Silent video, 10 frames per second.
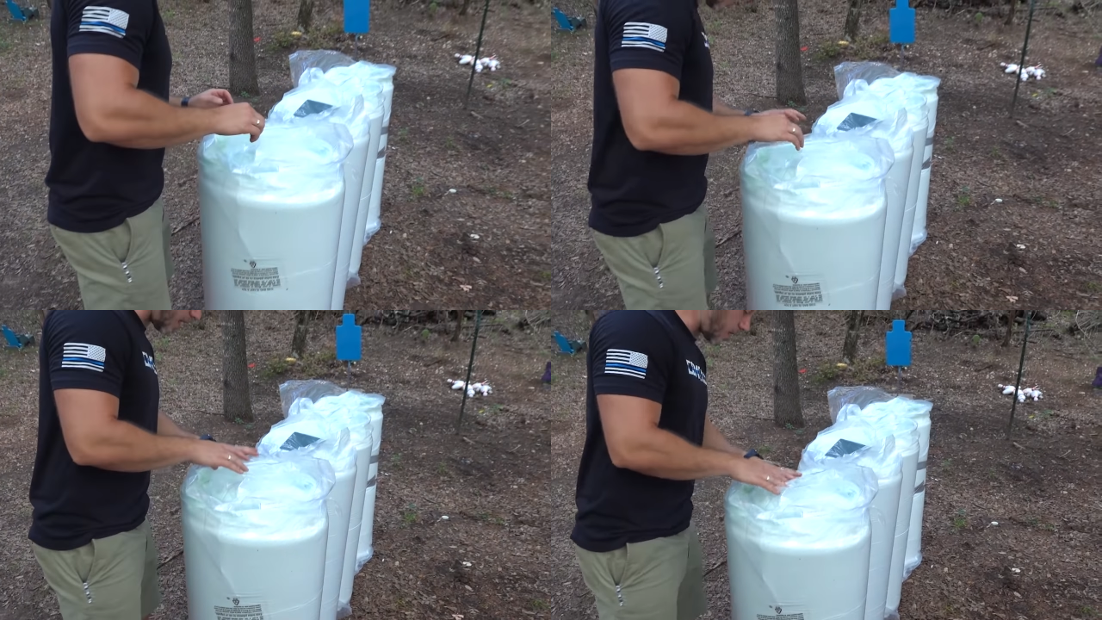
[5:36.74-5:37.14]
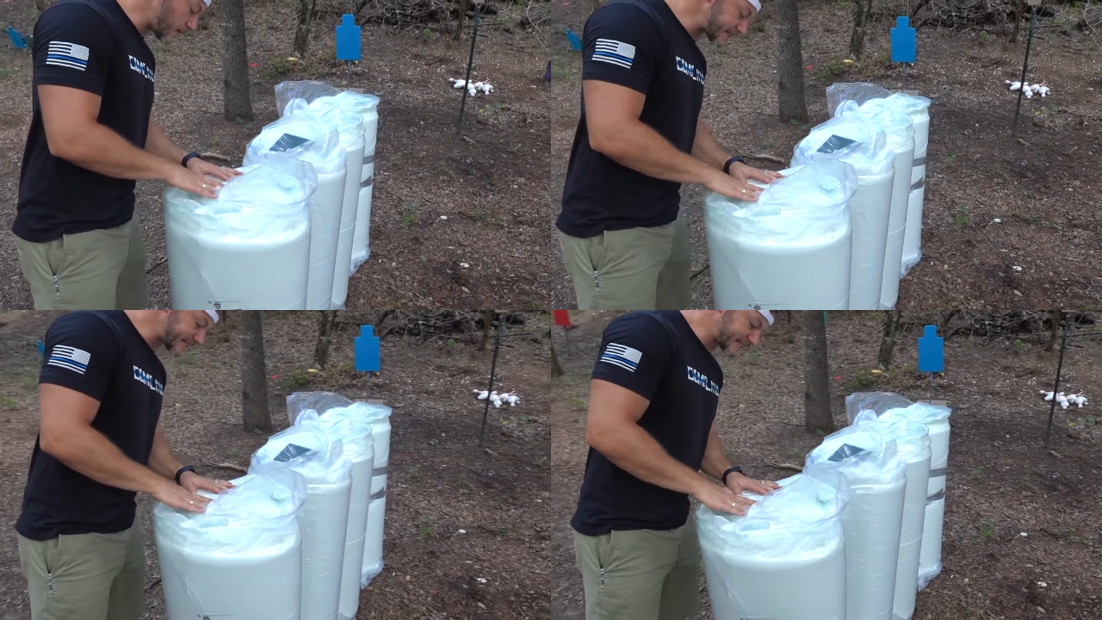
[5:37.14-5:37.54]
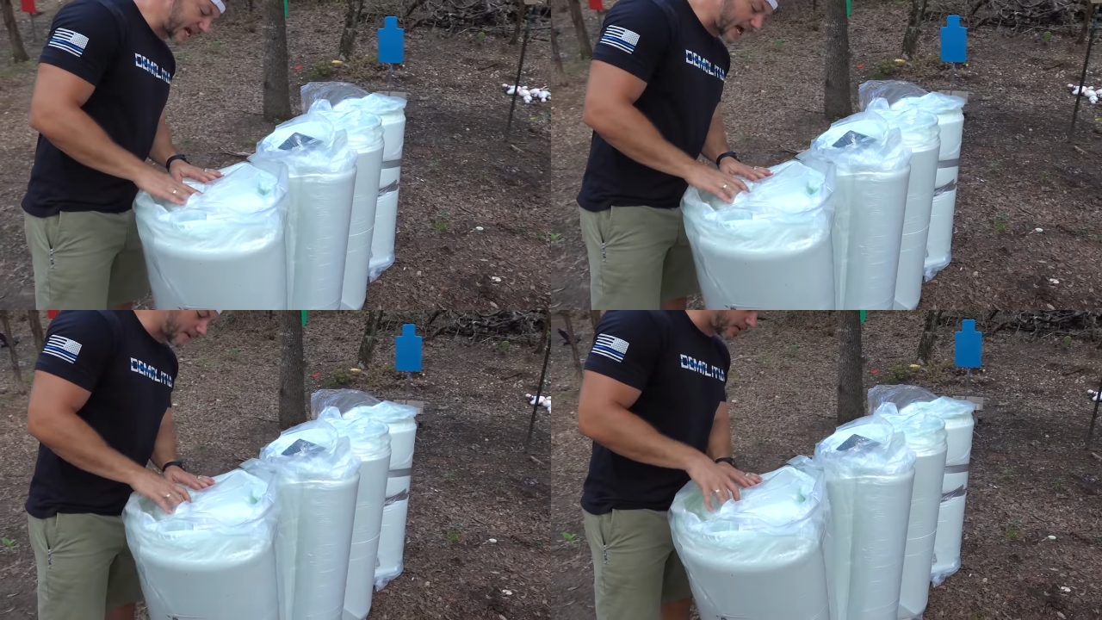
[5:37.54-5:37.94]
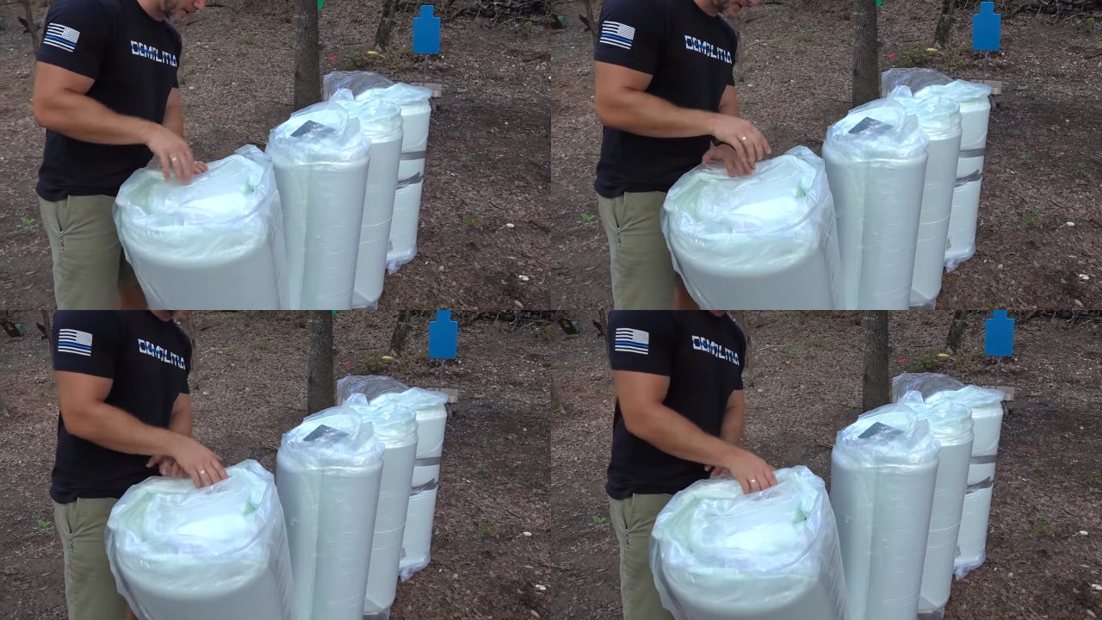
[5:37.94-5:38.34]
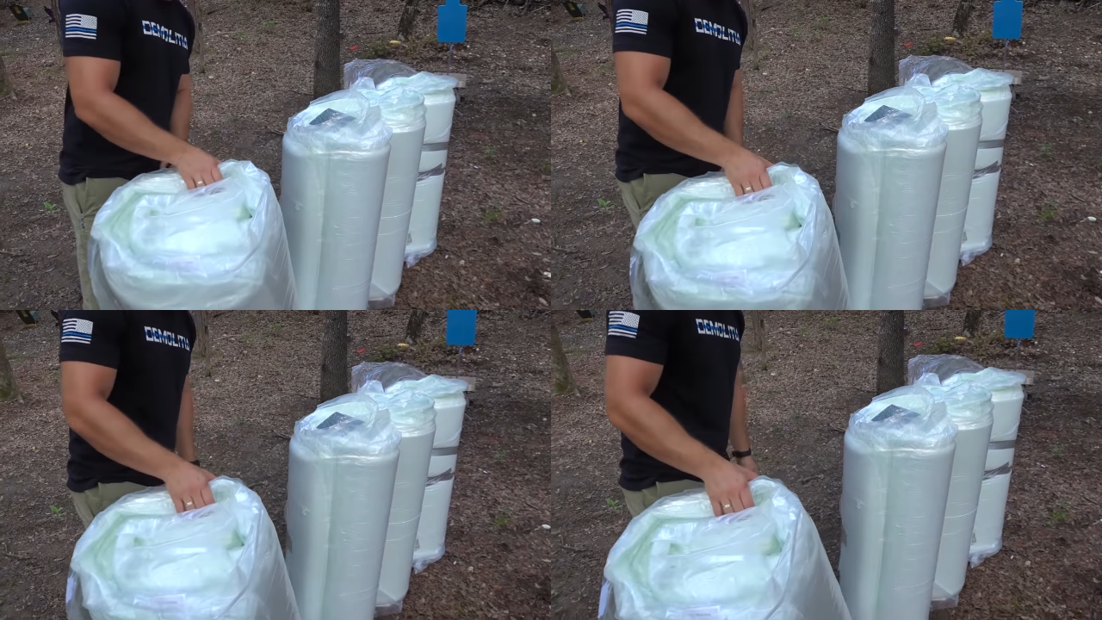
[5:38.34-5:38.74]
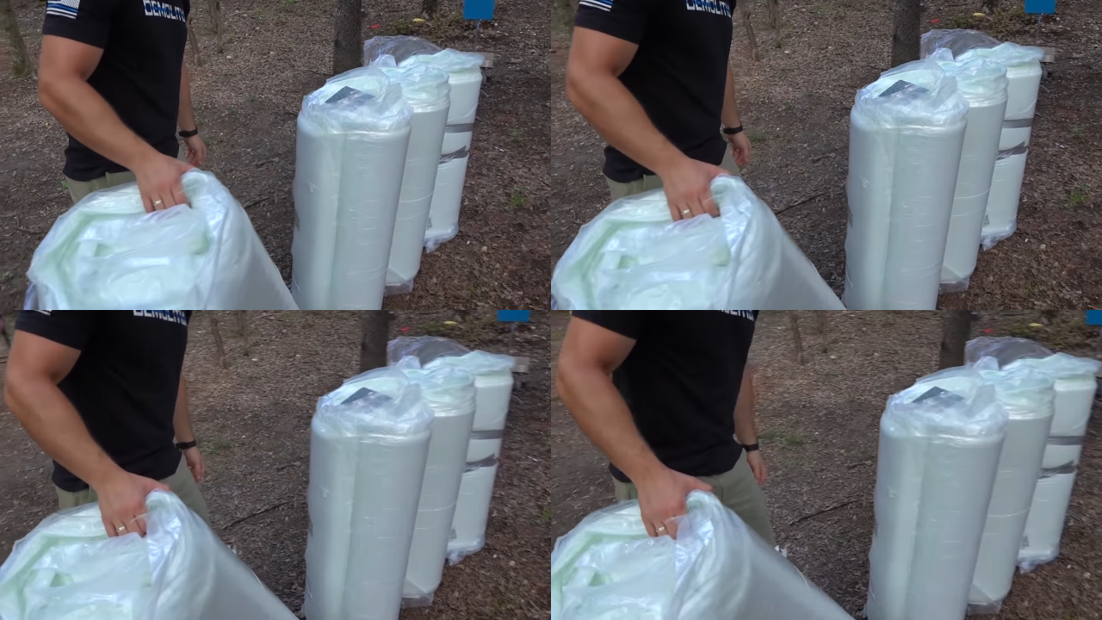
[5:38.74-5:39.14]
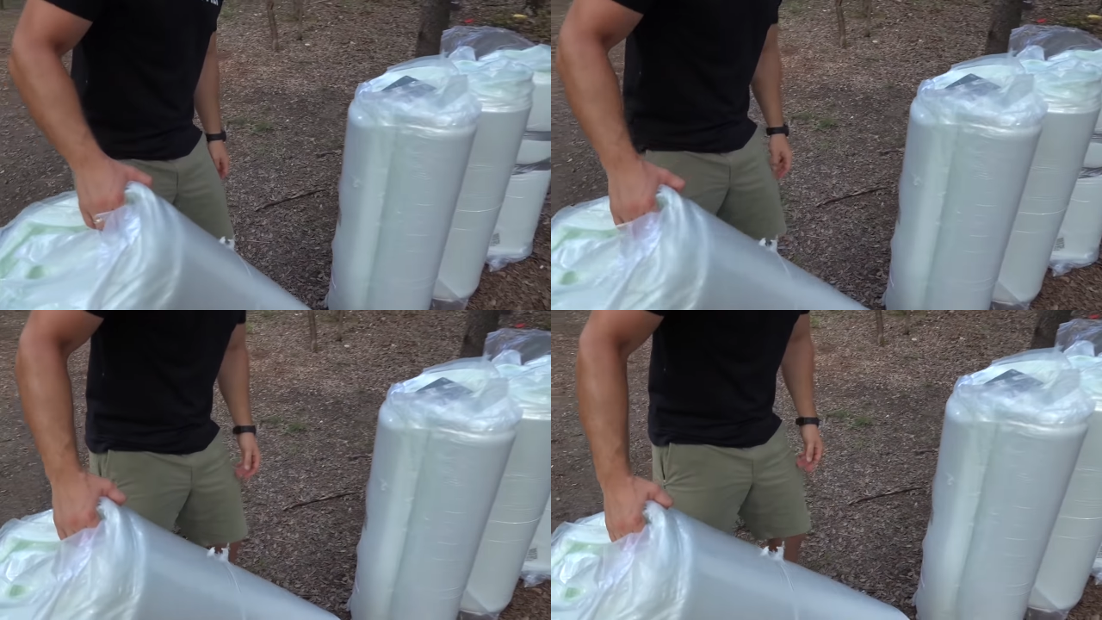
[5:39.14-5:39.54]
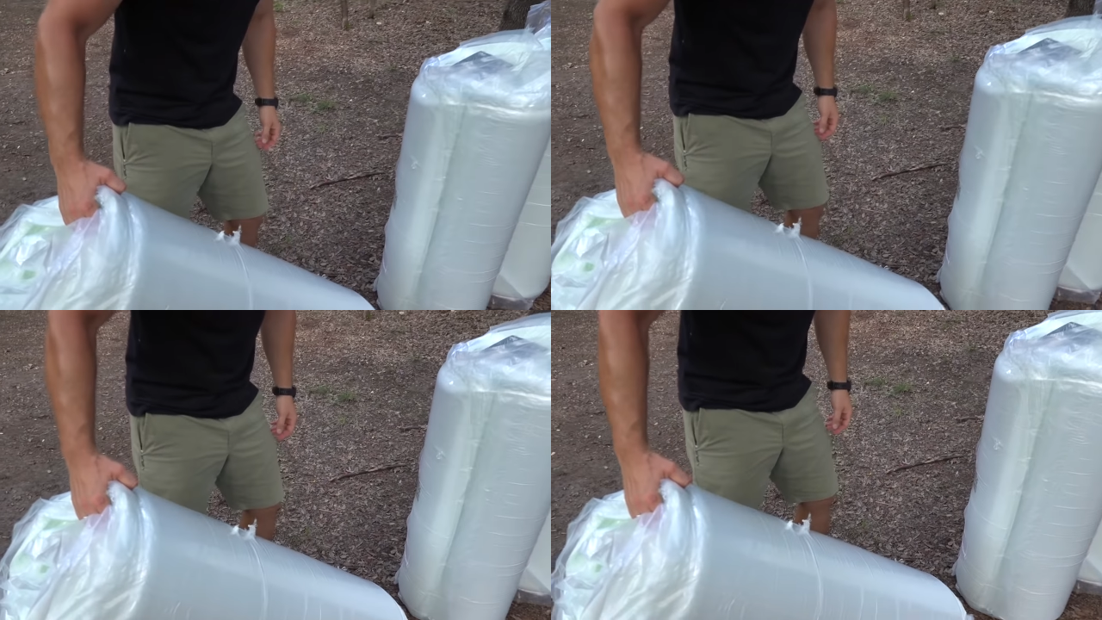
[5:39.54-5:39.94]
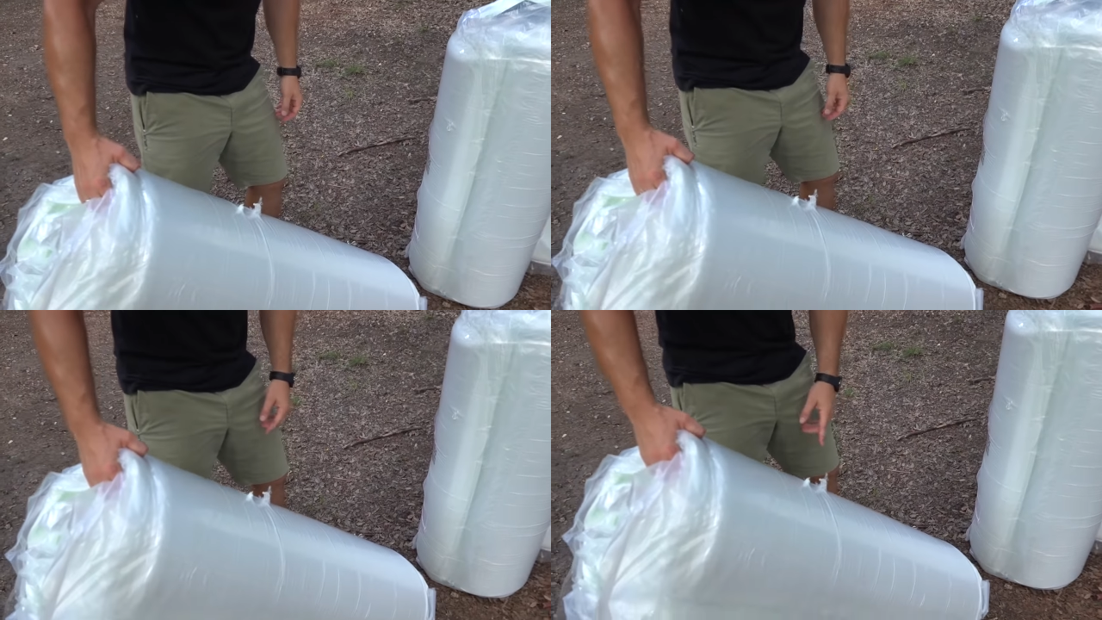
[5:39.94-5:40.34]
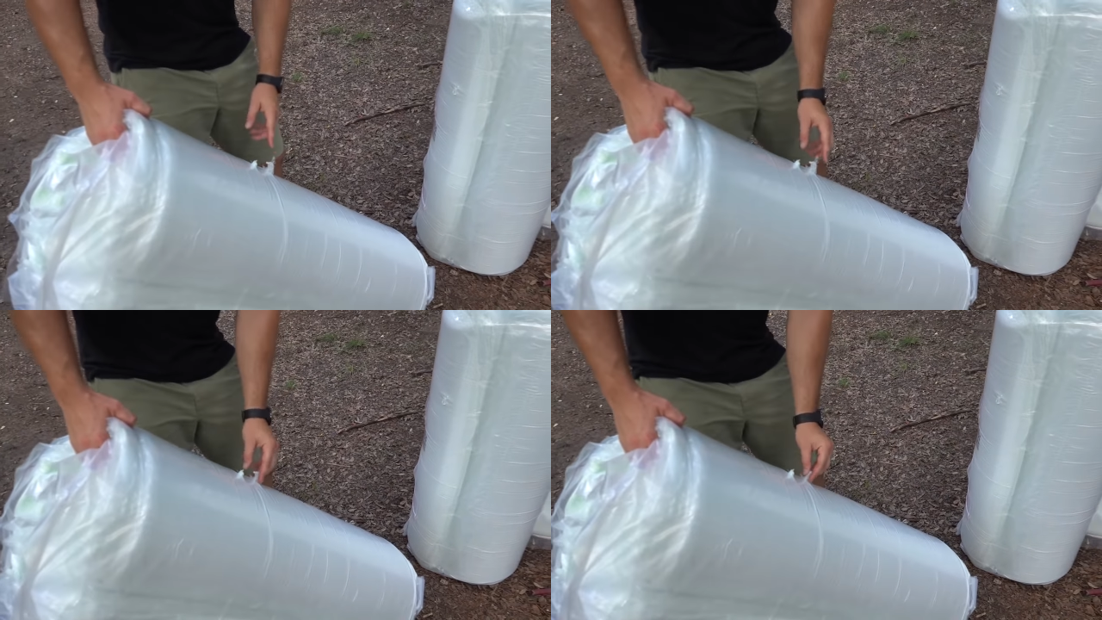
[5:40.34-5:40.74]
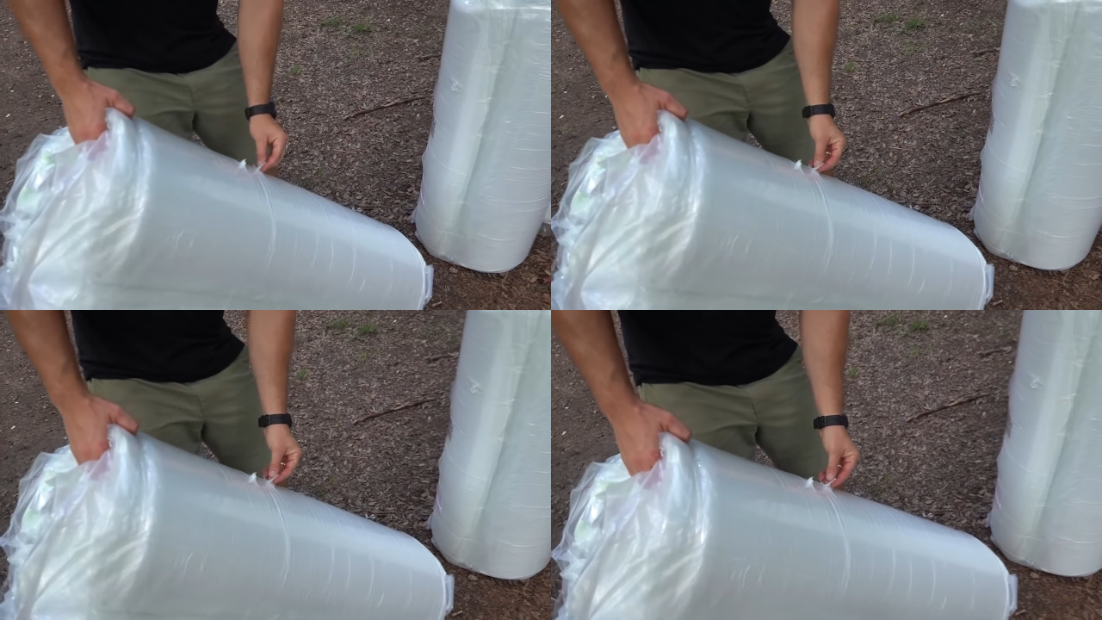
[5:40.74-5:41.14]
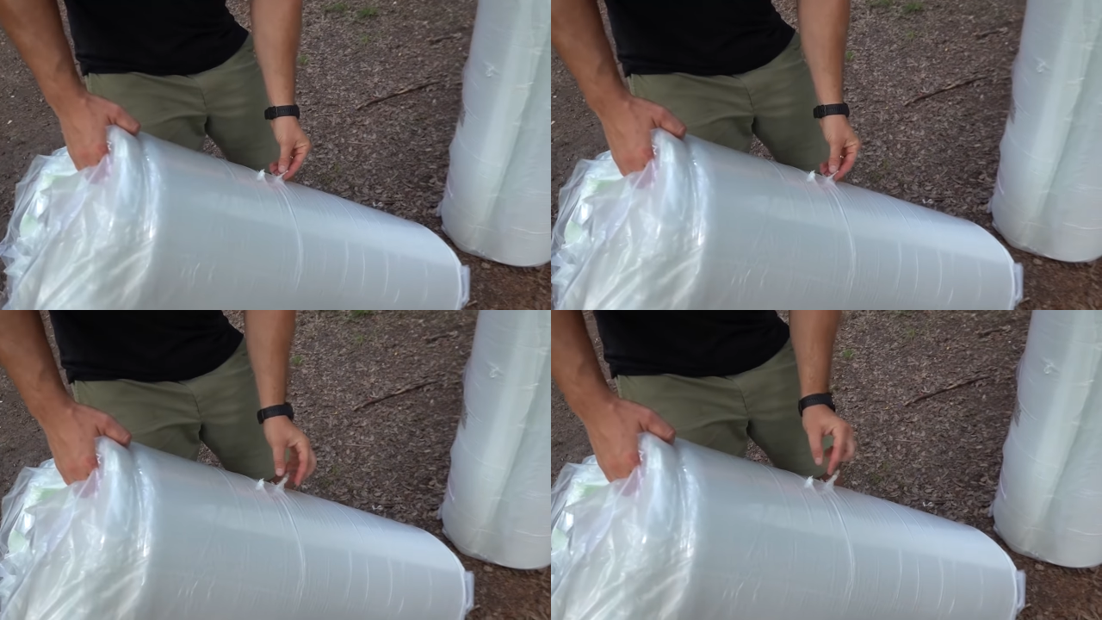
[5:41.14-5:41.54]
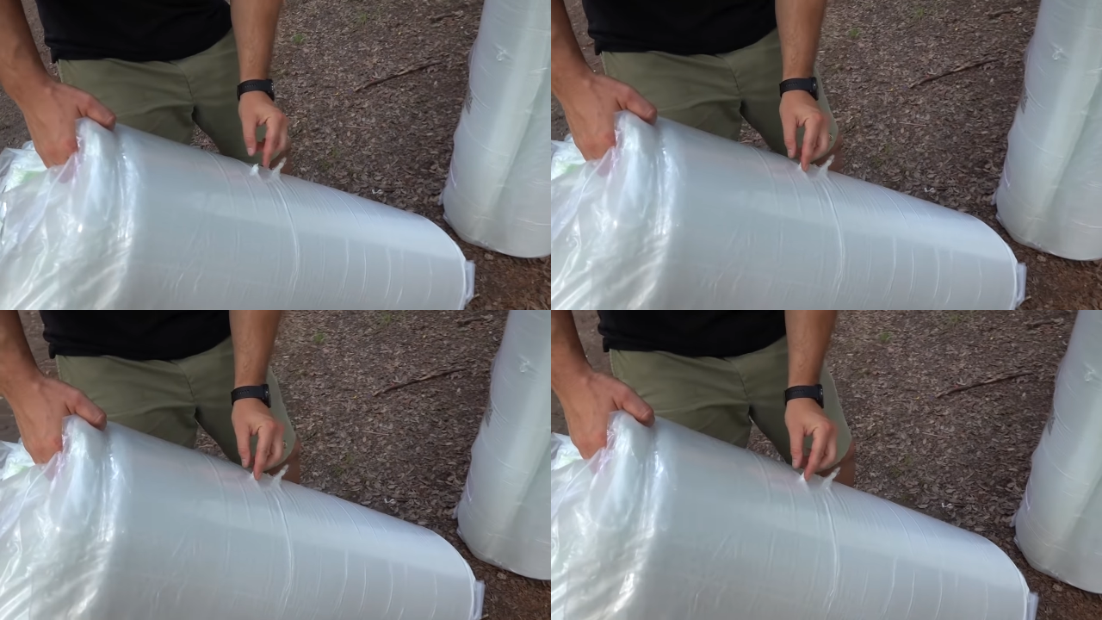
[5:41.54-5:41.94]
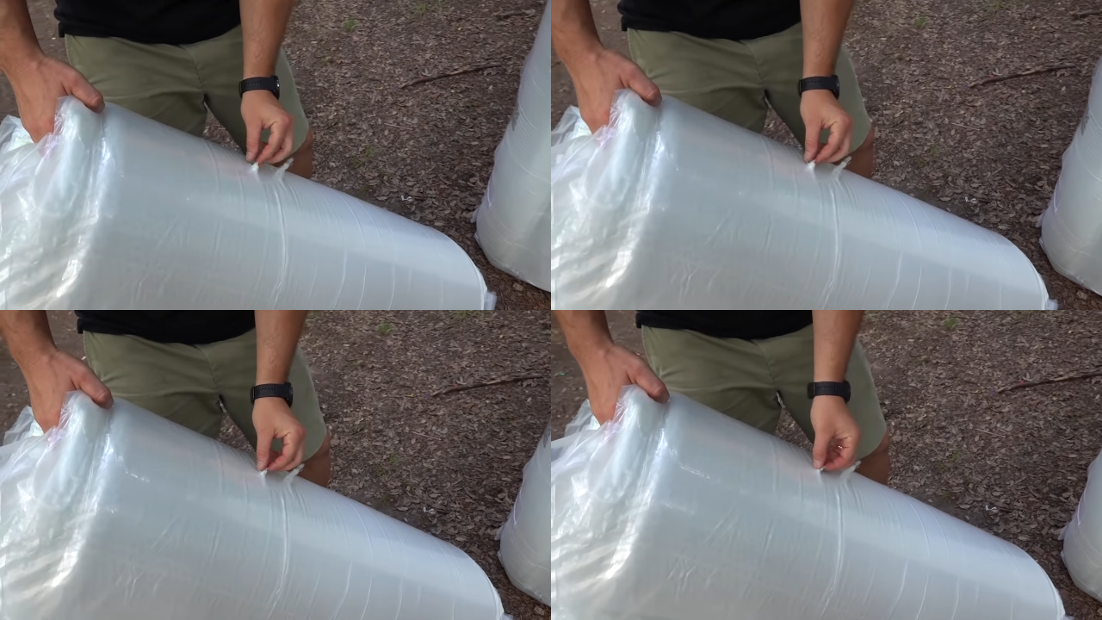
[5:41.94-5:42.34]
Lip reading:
(no speaker visible)